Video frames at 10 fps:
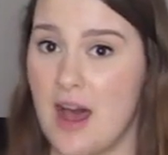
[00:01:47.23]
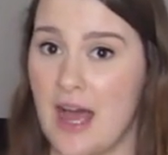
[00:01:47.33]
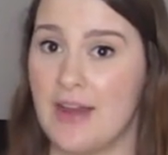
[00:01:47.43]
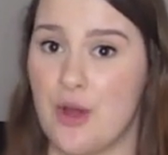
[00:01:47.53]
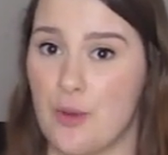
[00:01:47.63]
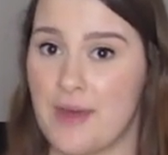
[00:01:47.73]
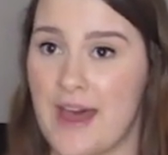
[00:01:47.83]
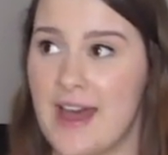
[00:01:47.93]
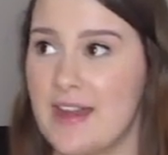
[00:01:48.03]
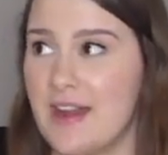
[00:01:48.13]
I know
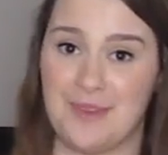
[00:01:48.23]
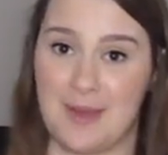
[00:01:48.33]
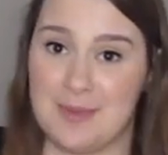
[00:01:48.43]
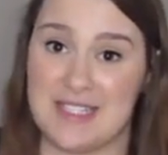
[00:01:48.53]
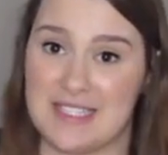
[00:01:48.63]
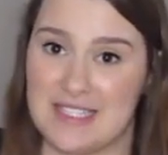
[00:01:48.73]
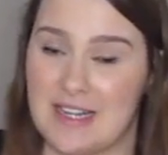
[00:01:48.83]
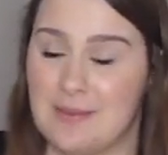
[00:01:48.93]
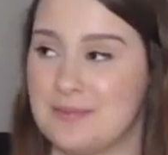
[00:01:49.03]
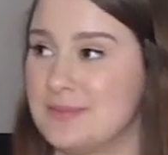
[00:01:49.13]
that. I'm addicted.
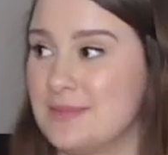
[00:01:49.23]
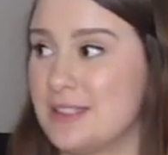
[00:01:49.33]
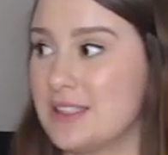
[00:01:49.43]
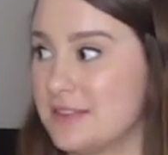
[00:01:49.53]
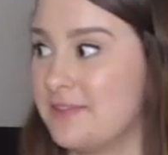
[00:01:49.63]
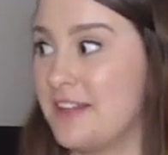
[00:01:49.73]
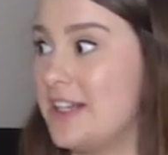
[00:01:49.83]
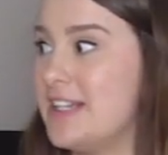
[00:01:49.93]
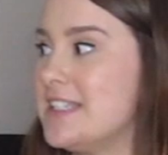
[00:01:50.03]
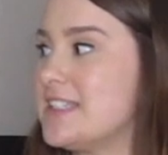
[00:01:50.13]
I'm
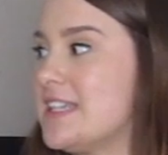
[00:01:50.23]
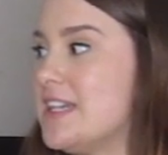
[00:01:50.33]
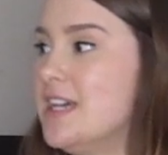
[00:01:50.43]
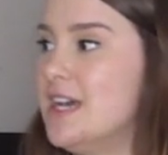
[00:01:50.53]
very addicted.